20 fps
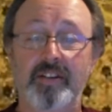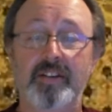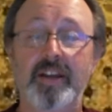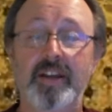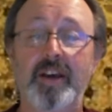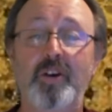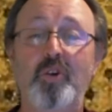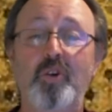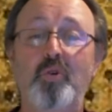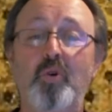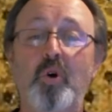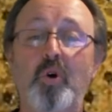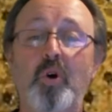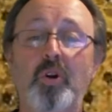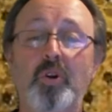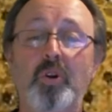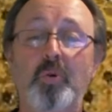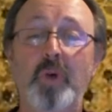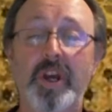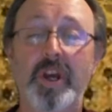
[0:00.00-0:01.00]
They go
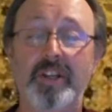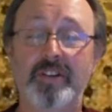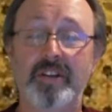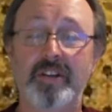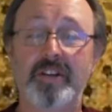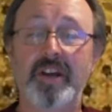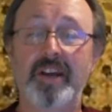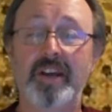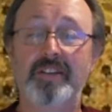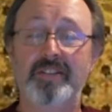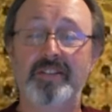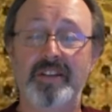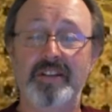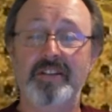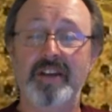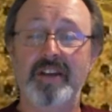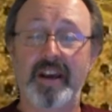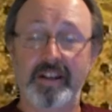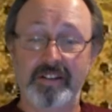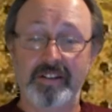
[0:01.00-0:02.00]
all the way to
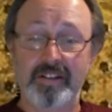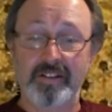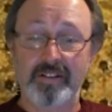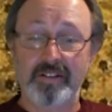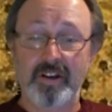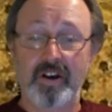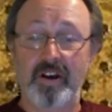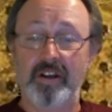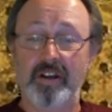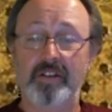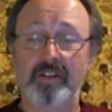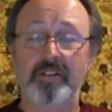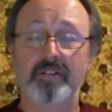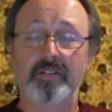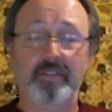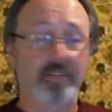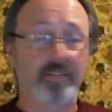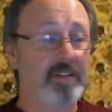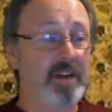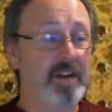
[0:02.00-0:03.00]
1999,
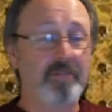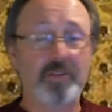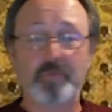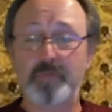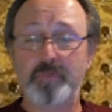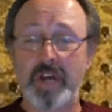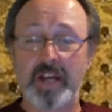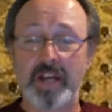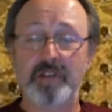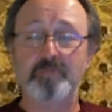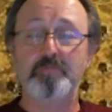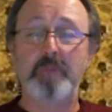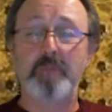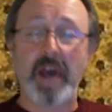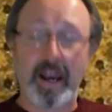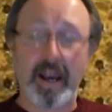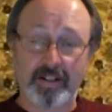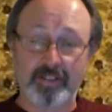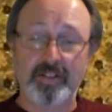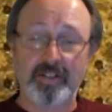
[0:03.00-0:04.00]
never made it
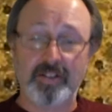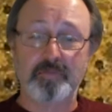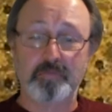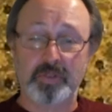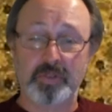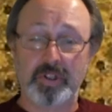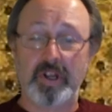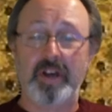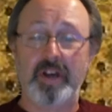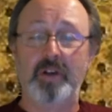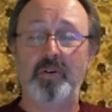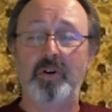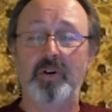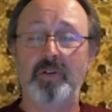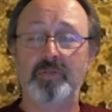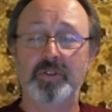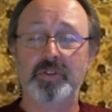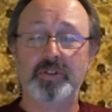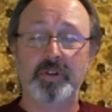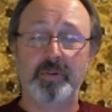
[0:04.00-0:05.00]
back to the
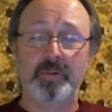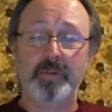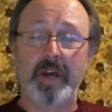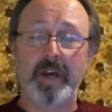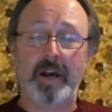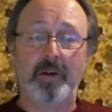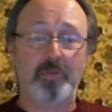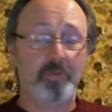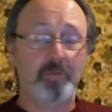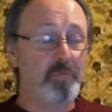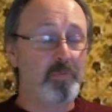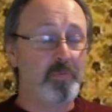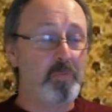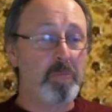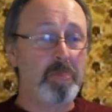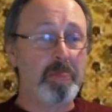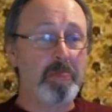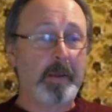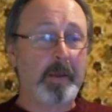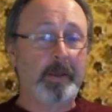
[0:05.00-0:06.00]
playoffs. So now,
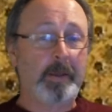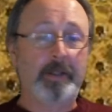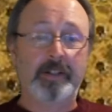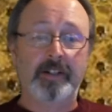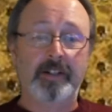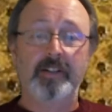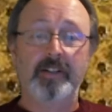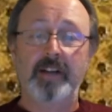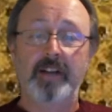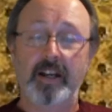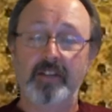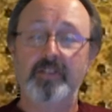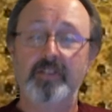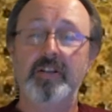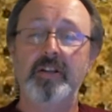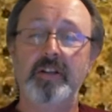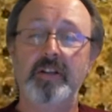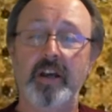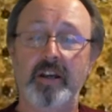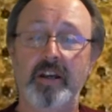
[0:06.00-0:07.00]

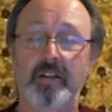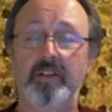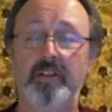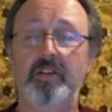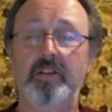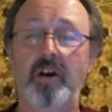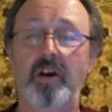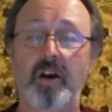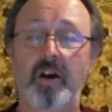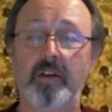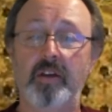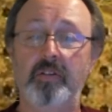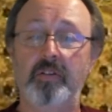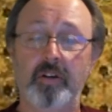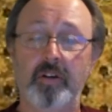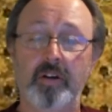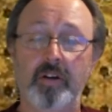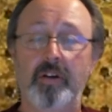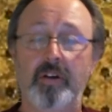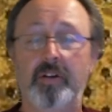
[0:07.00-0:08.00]
1999,
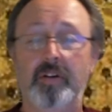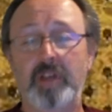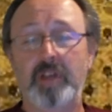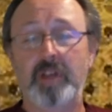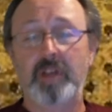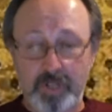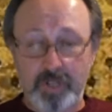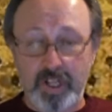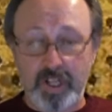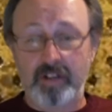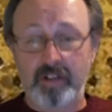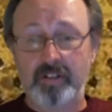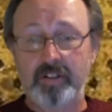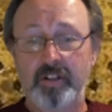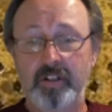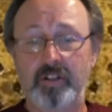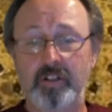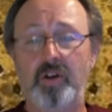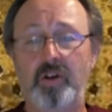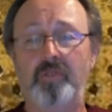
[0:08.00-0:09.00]
they played a
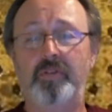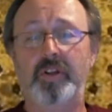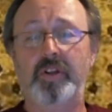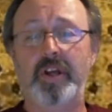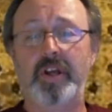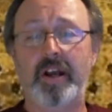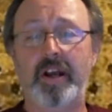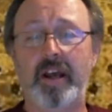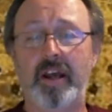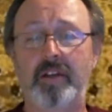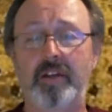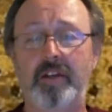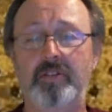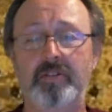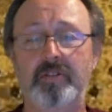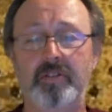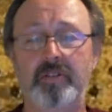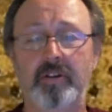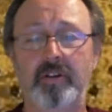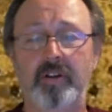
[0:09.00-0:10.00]
little over their
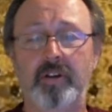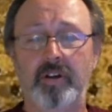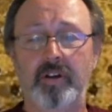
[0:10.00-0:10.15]
heads.